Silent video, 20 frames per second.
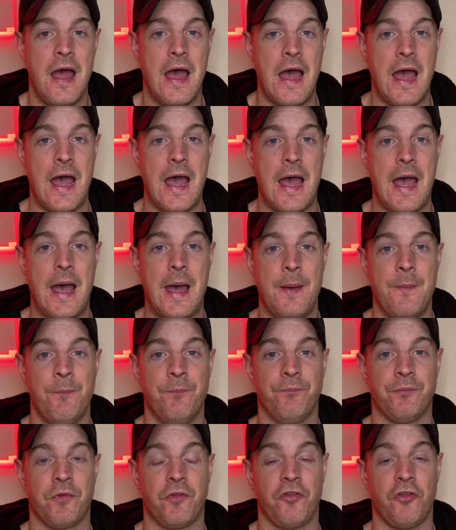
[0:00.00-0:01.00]

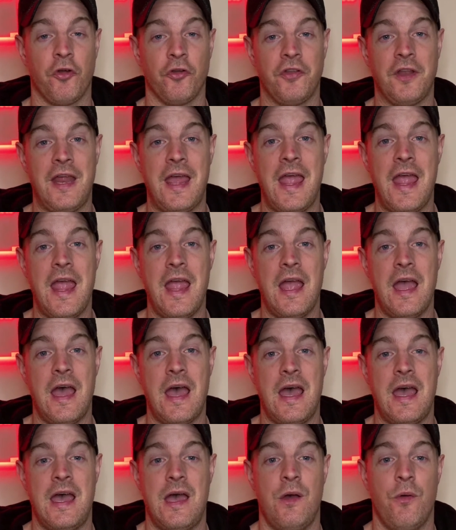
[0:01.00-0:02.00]
Um, so today
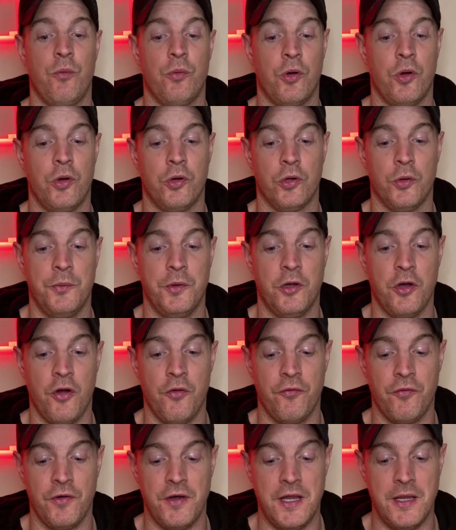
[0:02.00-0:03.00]
uh, we're going to be
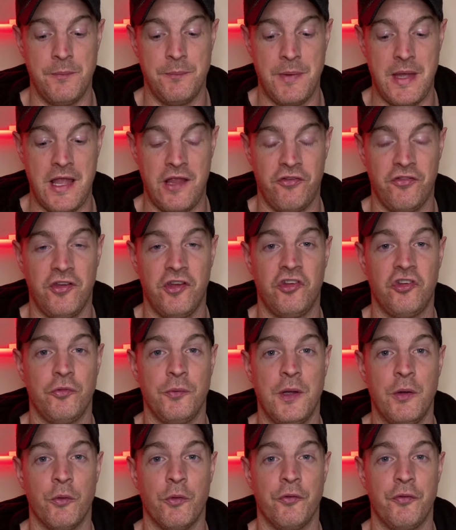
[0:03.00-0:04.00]
covering basically
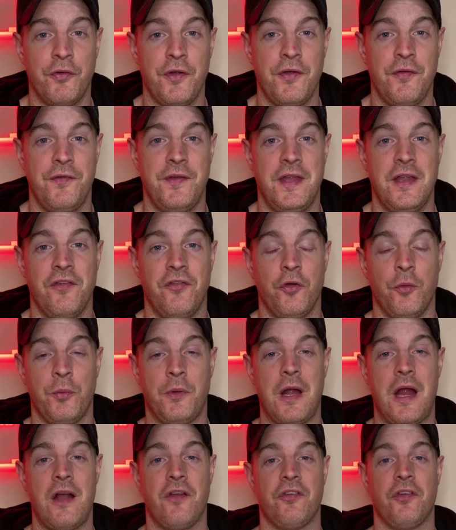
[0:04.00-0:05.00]
Shmee150 in
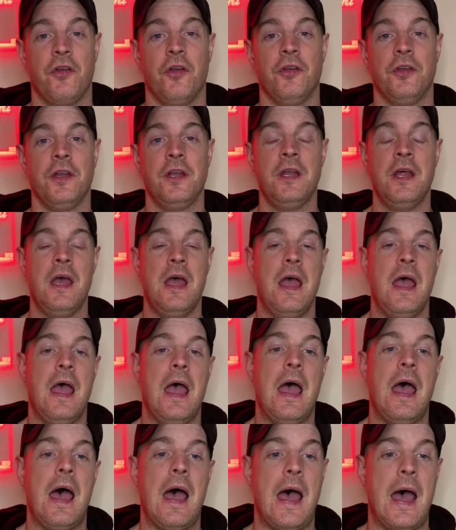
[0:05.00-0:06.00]
Supercars in London.
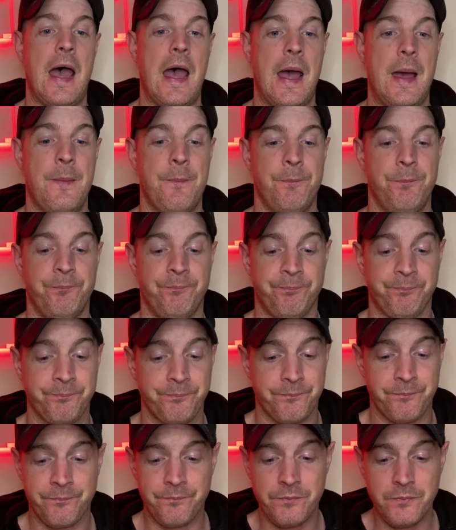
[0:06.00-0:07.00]
Um,
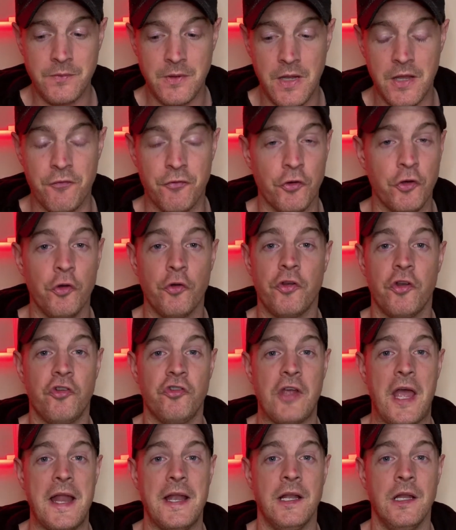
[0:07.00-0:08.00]
if you're new to the
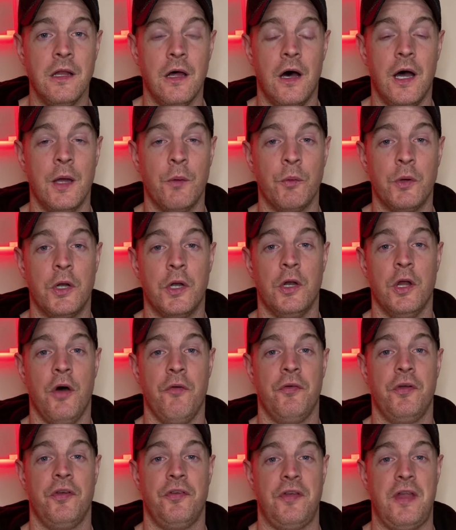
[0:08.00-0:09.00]
channel, I would
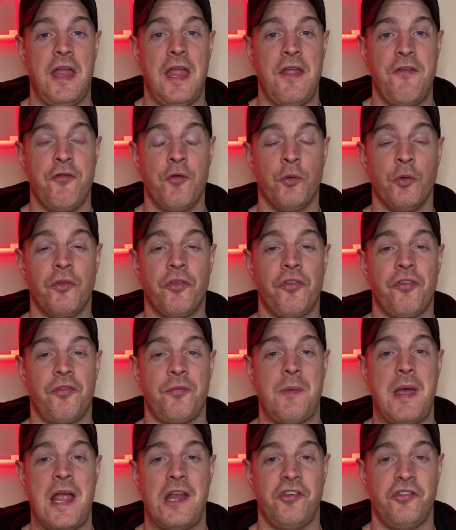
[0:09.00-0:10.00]
love it if you would
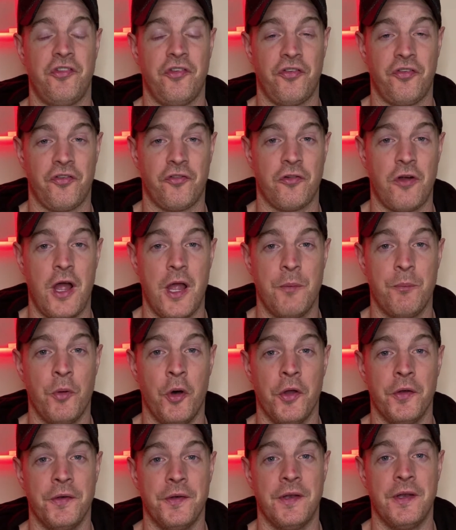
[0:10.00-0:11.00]
smash the subscribe
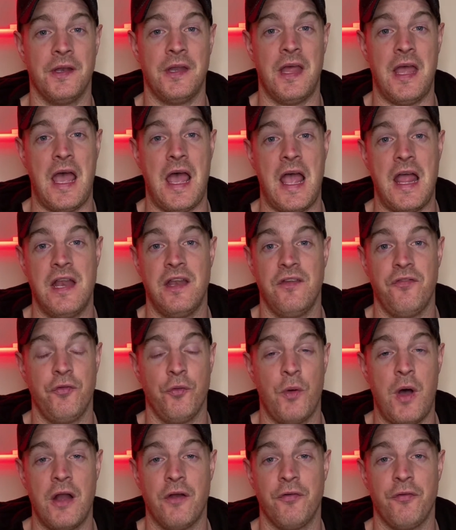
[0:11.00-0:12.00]
button and if
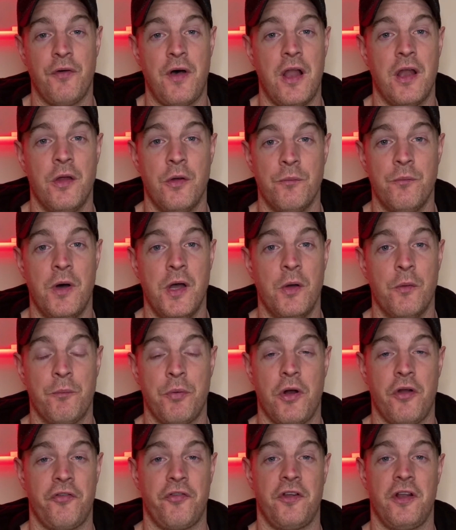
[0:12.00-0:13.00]
you want to follow my own
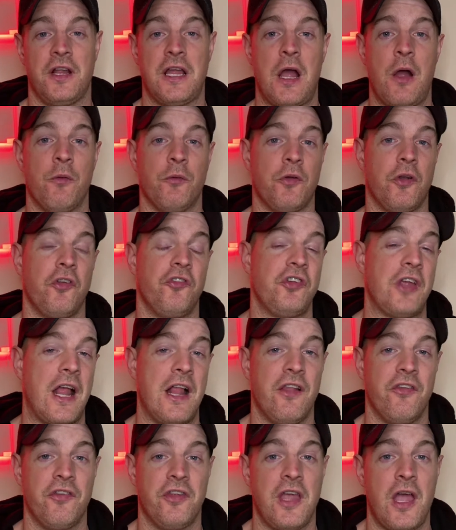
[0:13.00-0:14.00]
personal account, the
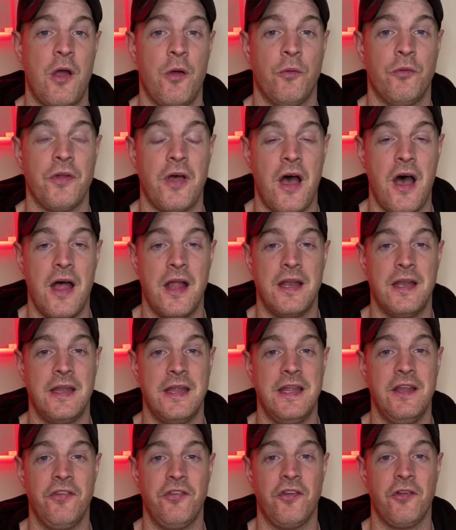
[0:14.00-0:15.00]
channel's account
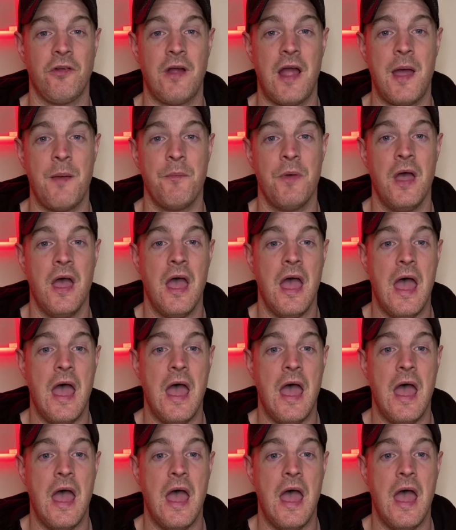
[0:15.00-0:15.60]
on Instagram